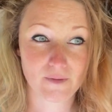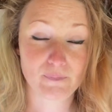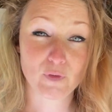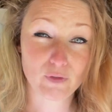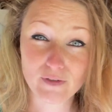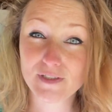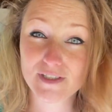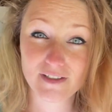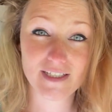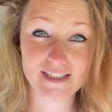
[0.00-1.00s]
Although the
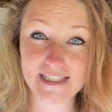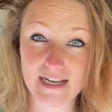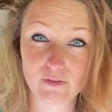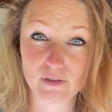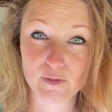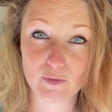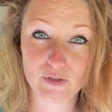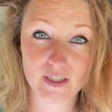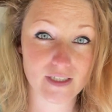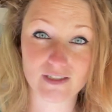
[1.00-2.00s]
sun is out this
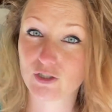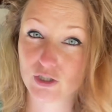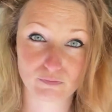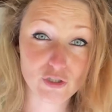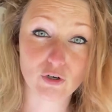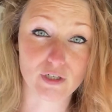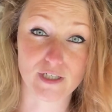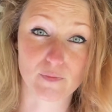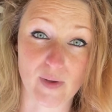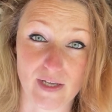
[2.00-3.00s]
morning, it's just not at
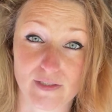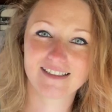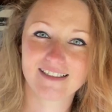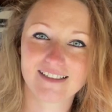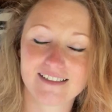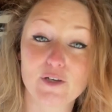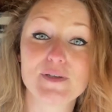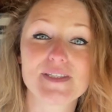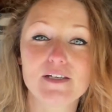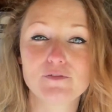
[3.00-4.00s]
its best. So
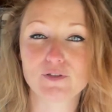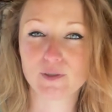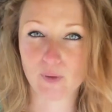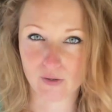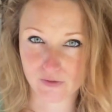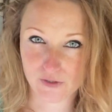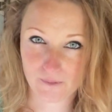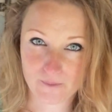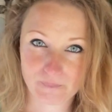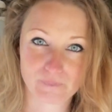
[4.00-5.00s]
instead of doing the pond,
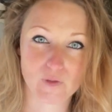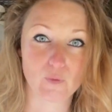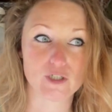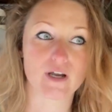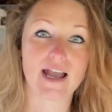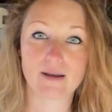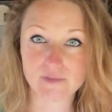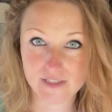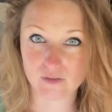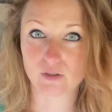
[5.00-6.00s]
which I am
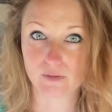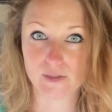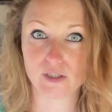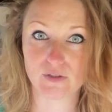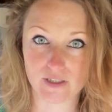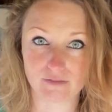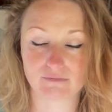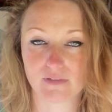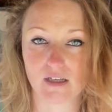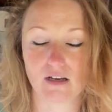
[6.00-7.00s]
still going to be doing
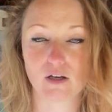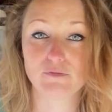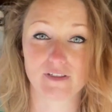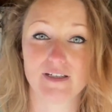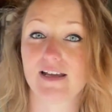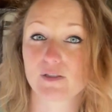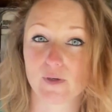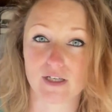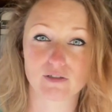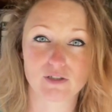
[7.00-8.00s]
hopefully next
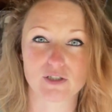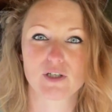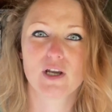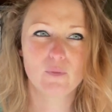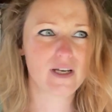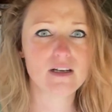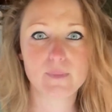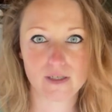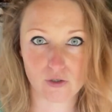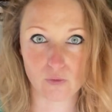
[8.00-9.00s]
week, we need a bit
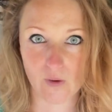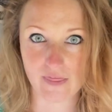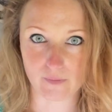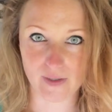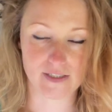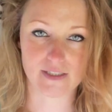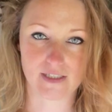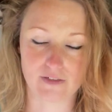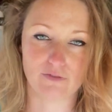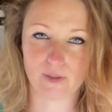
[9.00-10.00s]
of good weather
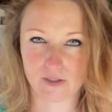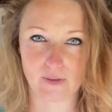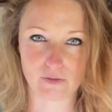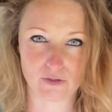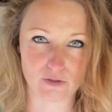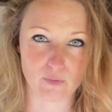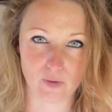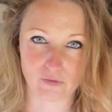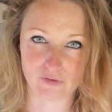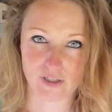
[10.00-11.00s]
basically for me to do the
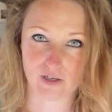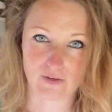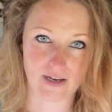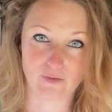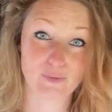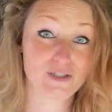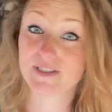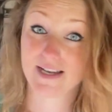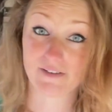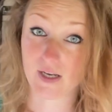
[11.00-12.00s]
pond video, and we just
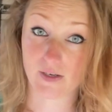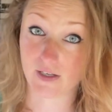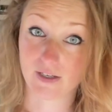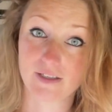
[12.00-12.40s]
haven't had it.